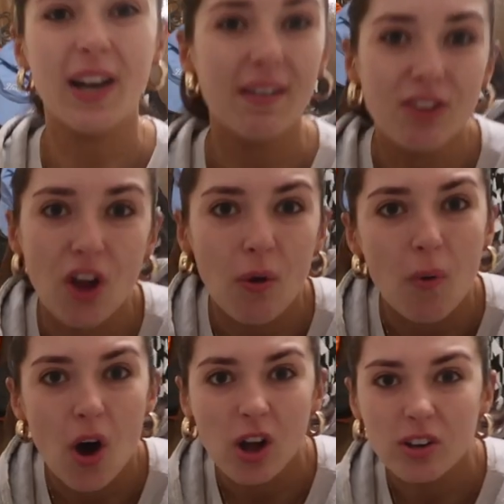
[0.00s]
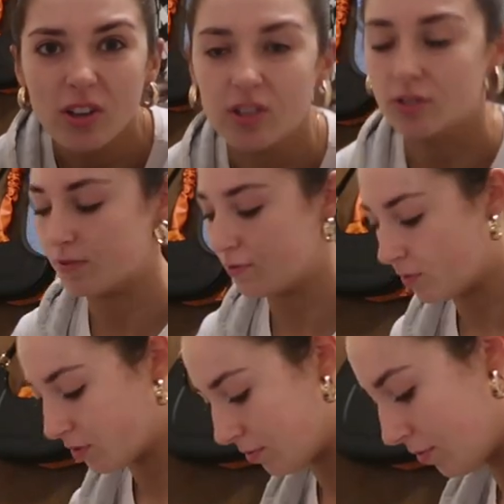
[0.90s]
gonna have a coat on. So I thought,
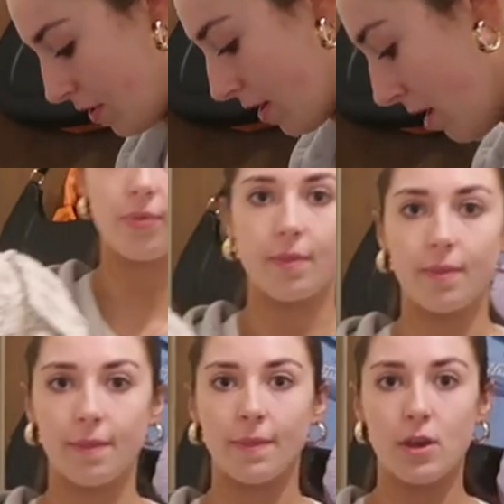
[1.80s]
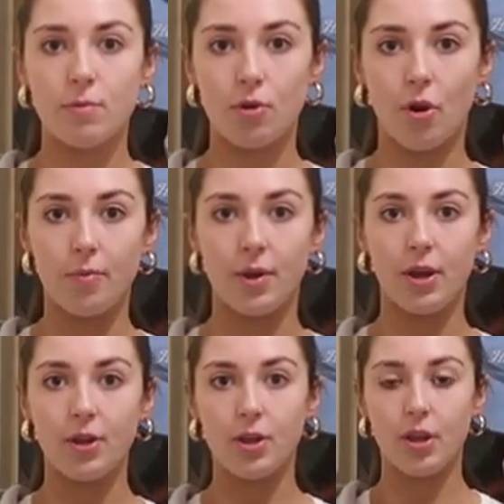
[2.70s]
what's the point?
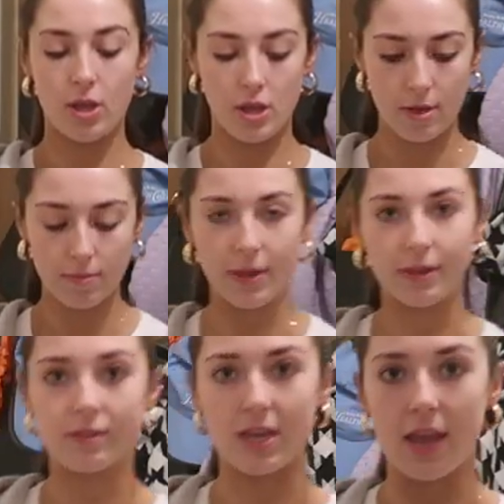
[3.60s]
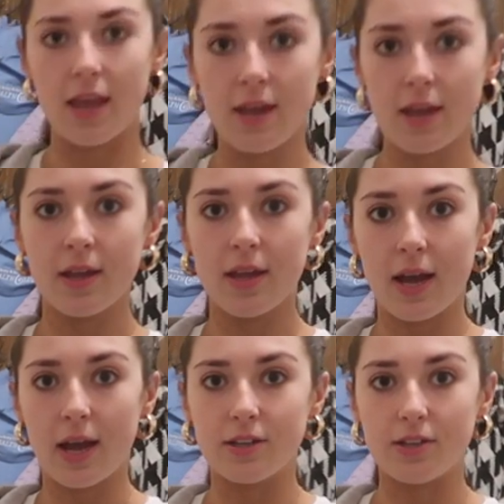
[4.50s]
Primark, PLT,
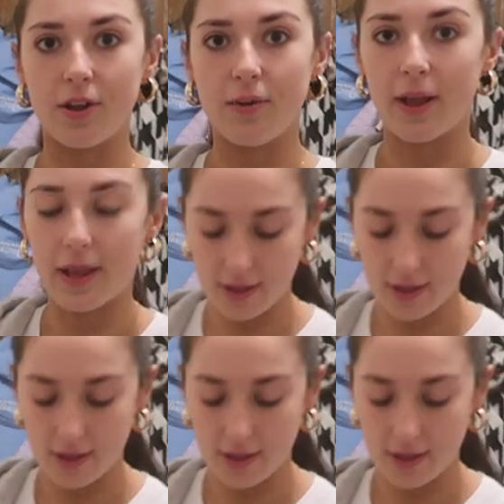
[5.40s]
Adenola,